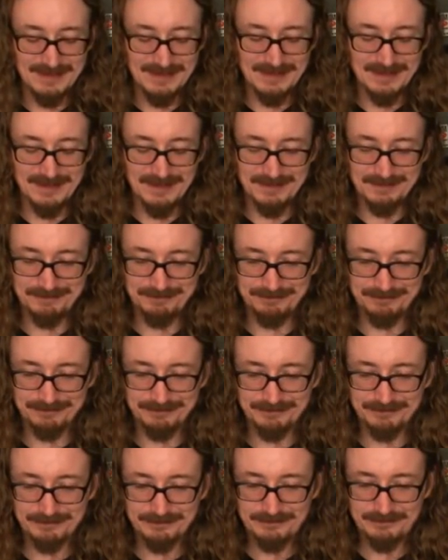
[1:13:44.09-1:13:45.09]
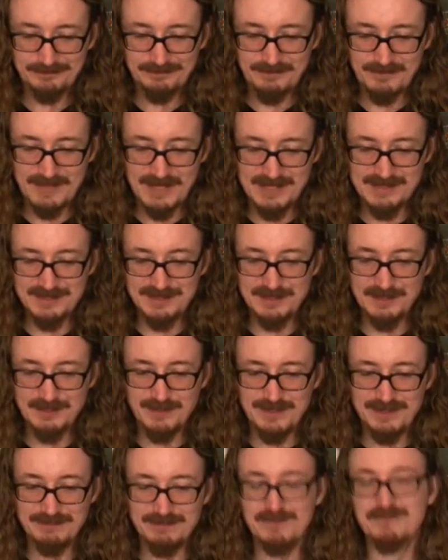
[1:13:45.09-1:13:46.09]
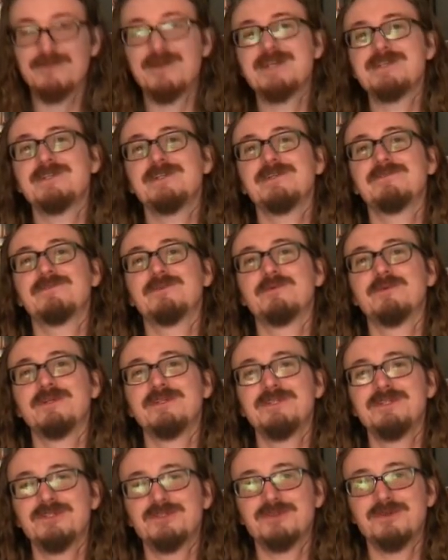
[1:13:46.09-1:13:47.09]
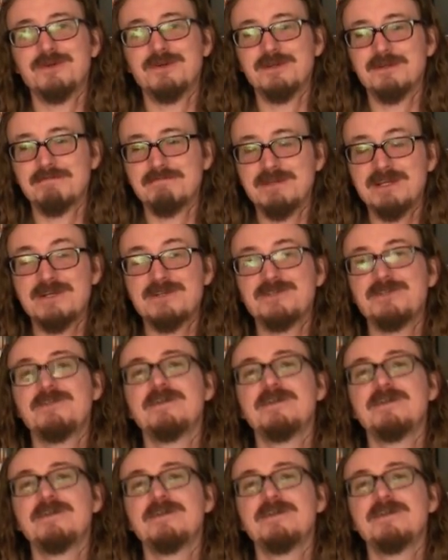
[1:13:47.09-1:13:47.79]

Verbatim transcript: Uh, actually quite refreshing for one of these stronger beers.